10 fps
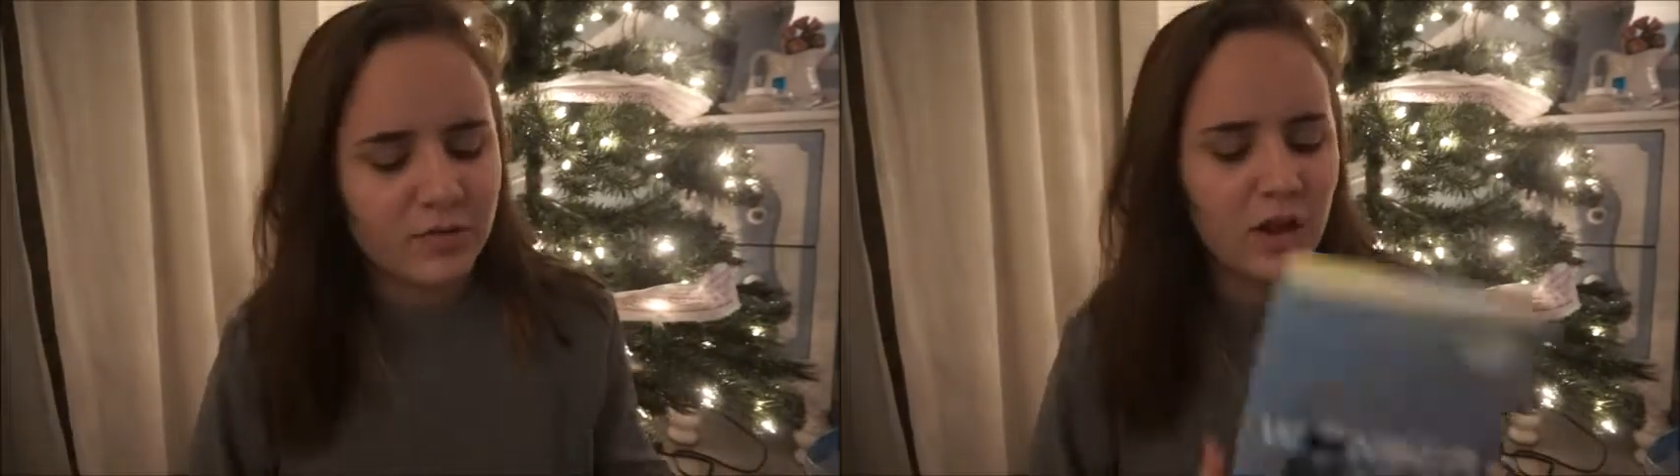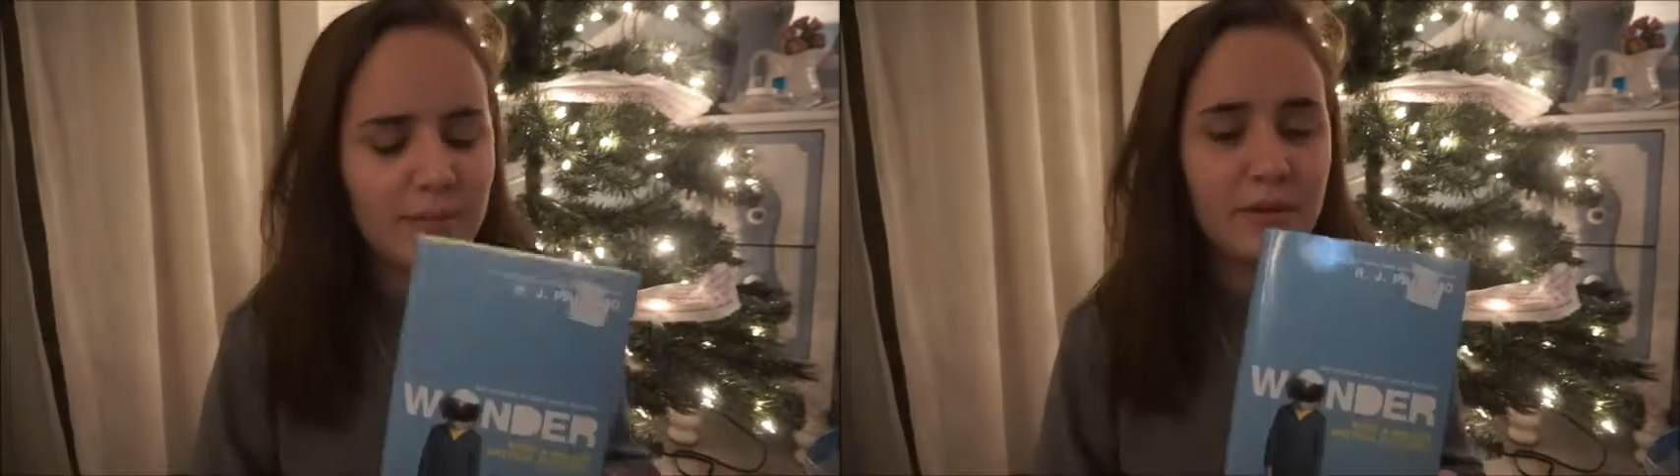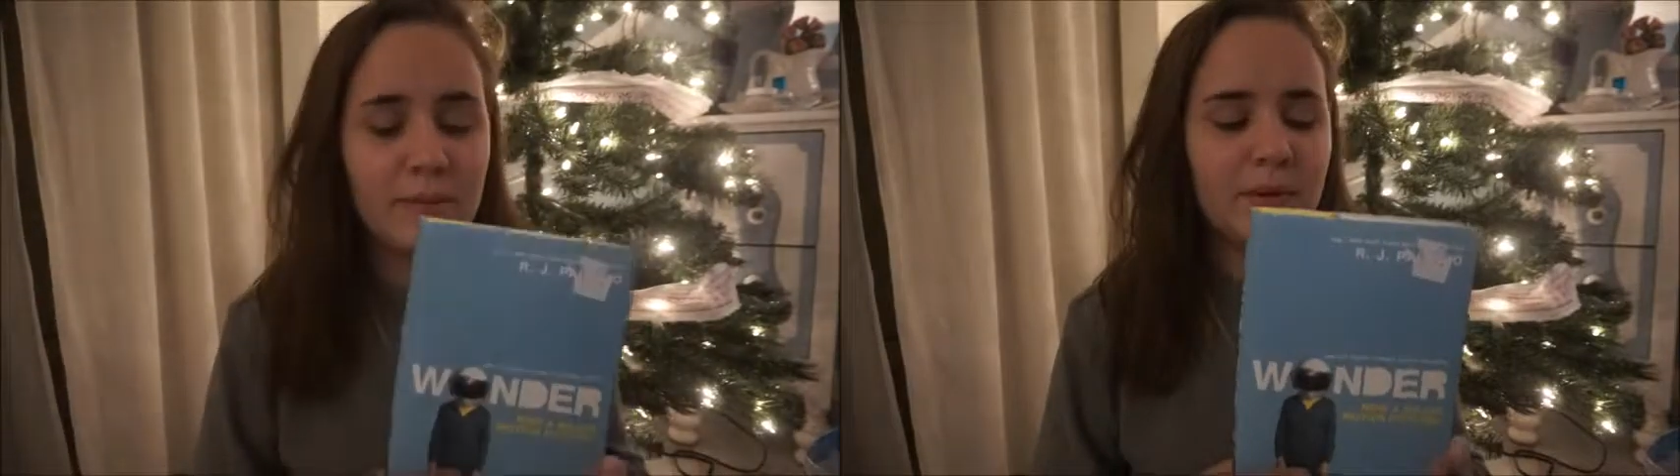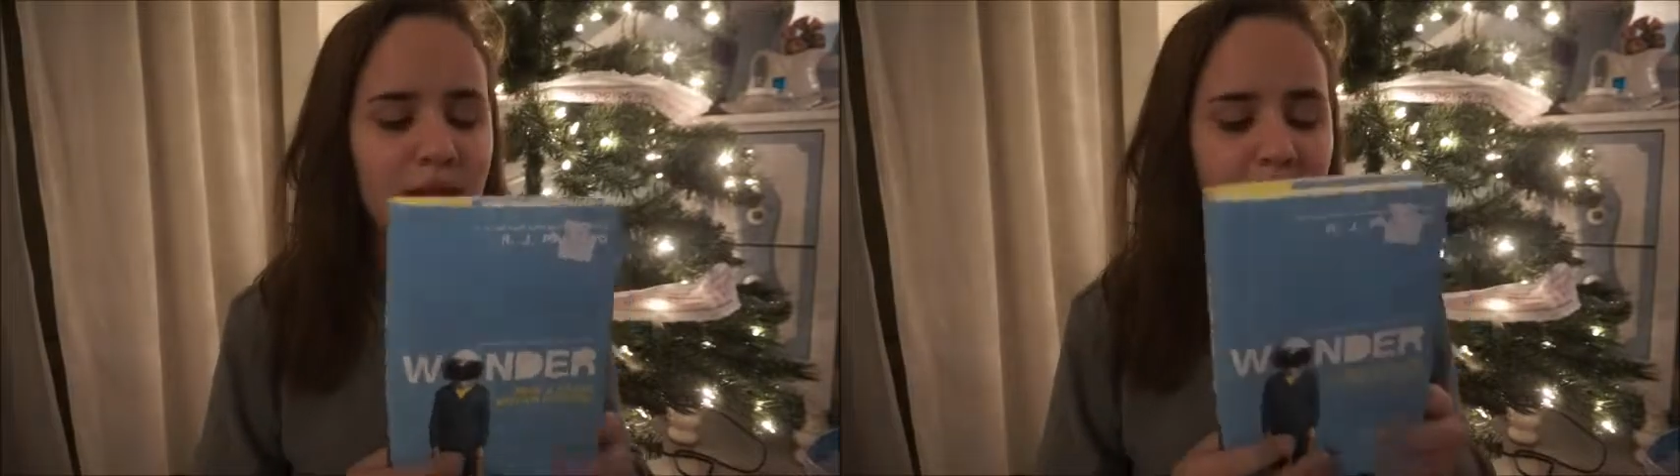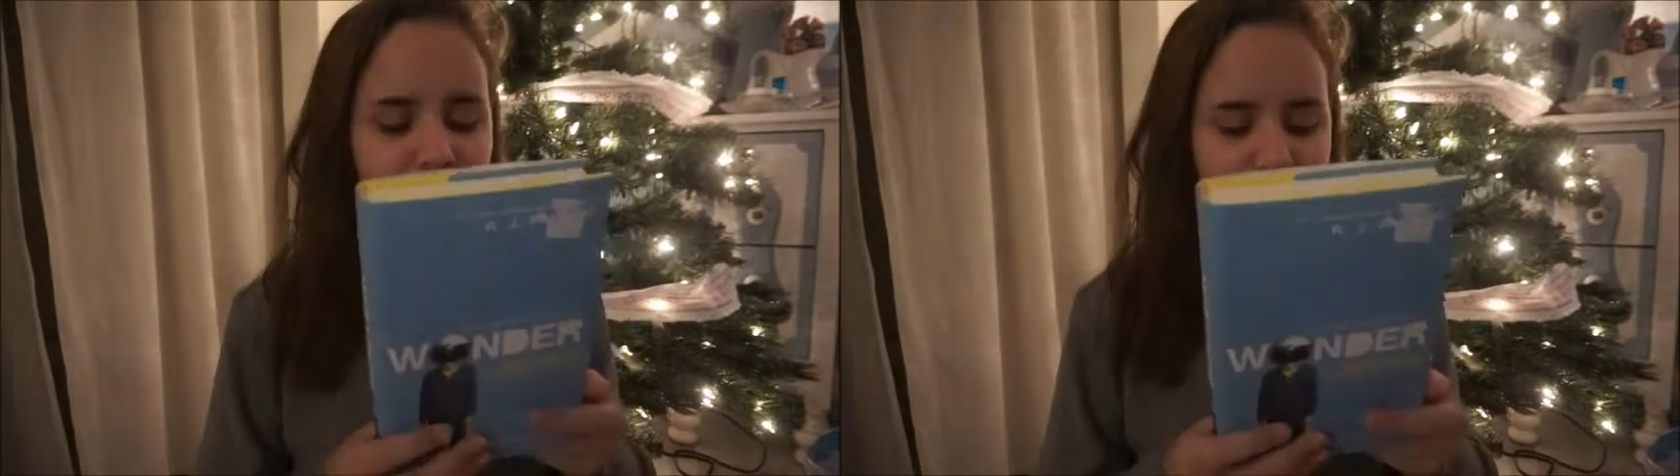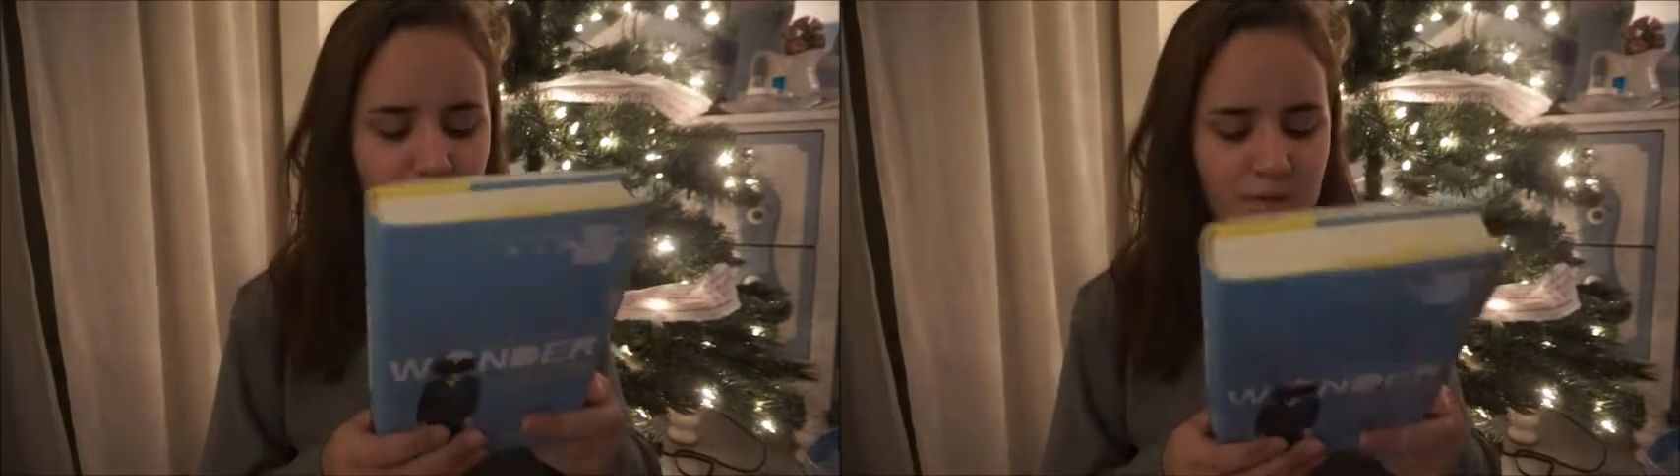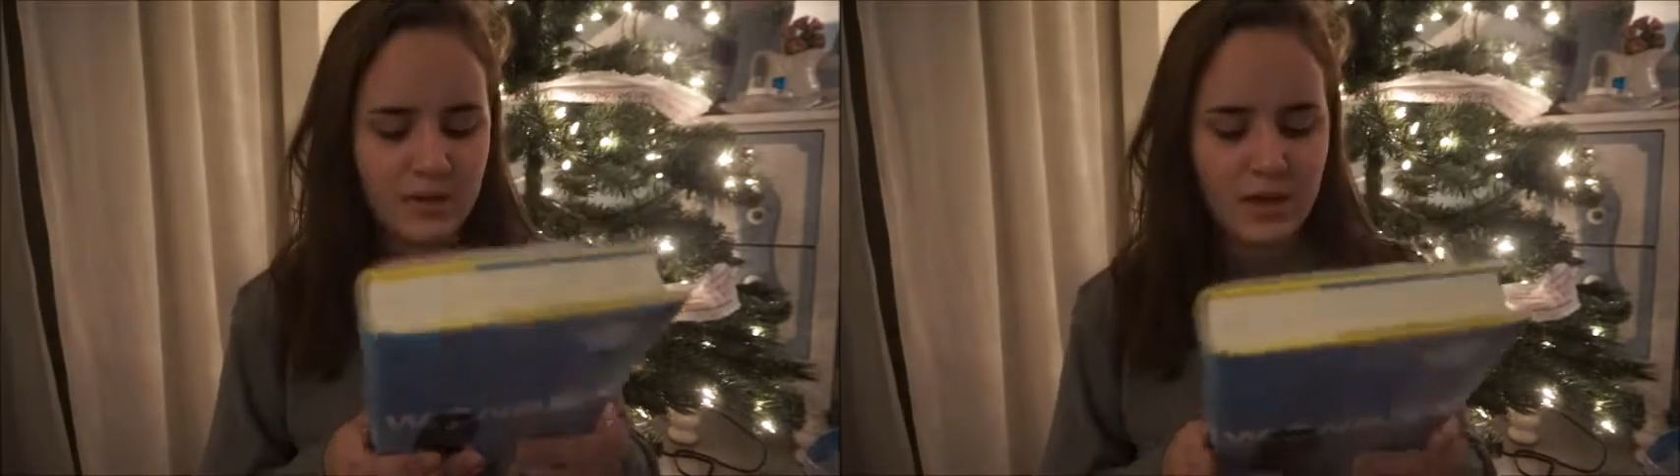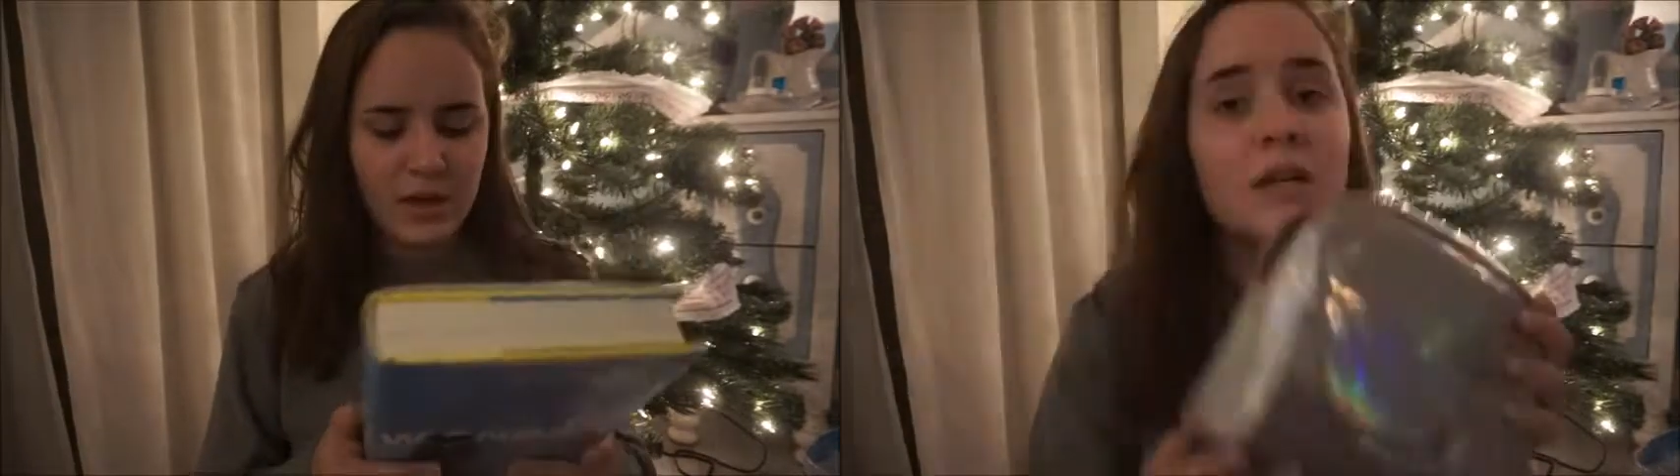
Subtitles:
topic, but I got this book.